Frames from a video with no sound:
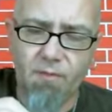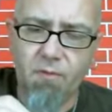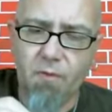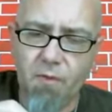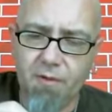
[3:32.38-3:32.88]

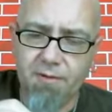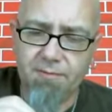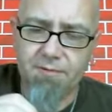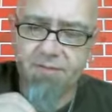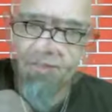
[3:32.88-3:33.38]
or
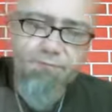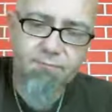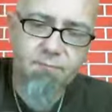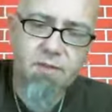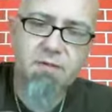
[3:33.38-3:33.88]

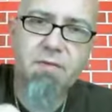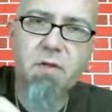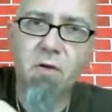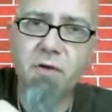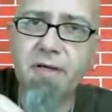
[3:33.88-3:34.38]
say even the
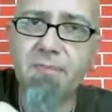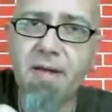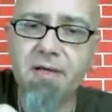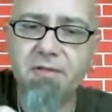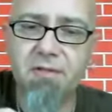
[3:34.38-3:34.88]
old El
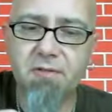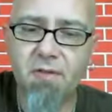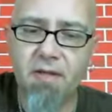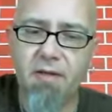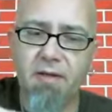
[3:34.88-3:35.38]
Paso,
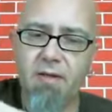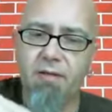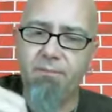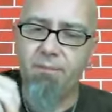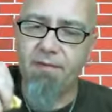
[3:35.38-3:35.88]

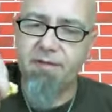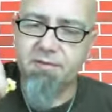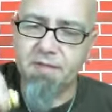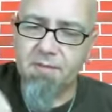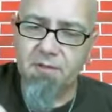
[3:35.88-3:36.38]

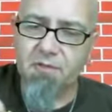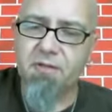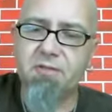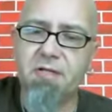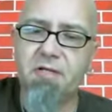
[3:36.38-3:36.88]
it's coming
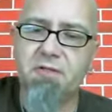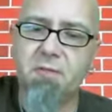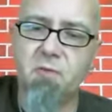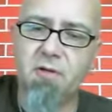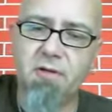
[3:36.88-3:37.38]
across tasting
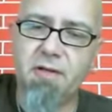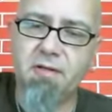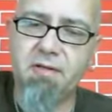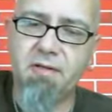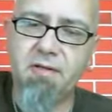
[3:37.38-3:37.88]
more
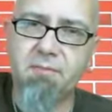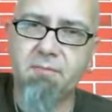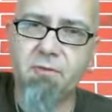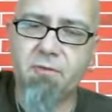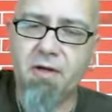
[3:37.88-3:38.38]
like a
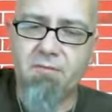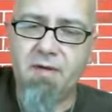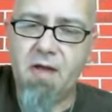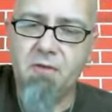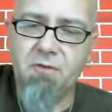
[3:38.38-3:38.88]
great
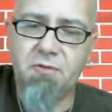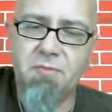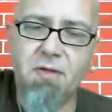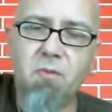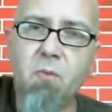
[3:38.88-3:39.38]
value, some
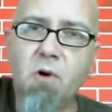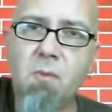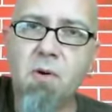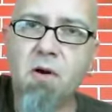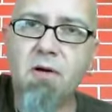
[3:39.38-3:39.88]
kind of
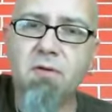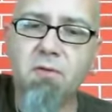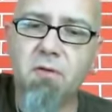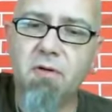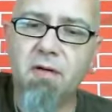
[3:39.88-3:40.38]
Walmart
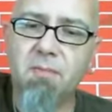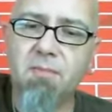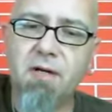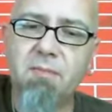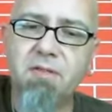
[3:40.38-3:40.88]
or a
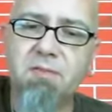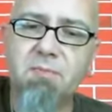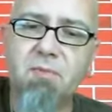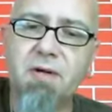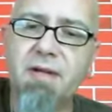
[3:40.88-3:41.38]
Publix
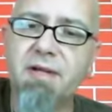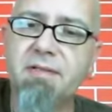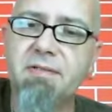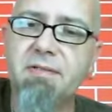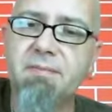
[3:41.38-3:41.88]

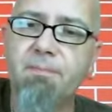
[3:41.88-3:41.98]
brand